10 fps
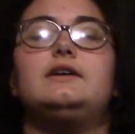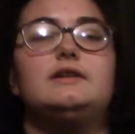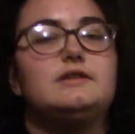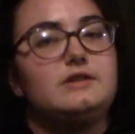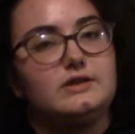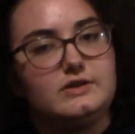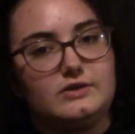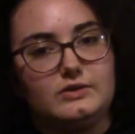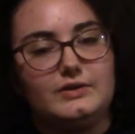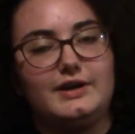to
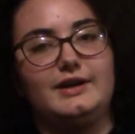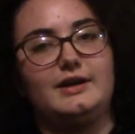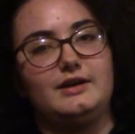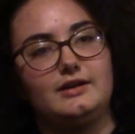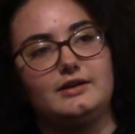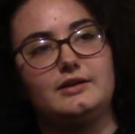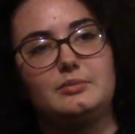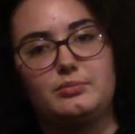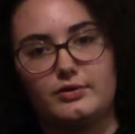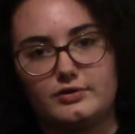do
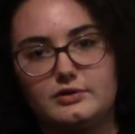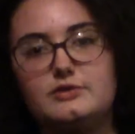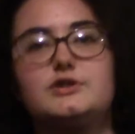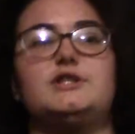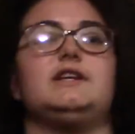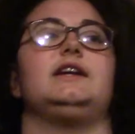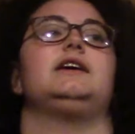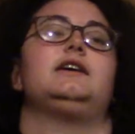Brother Lustig.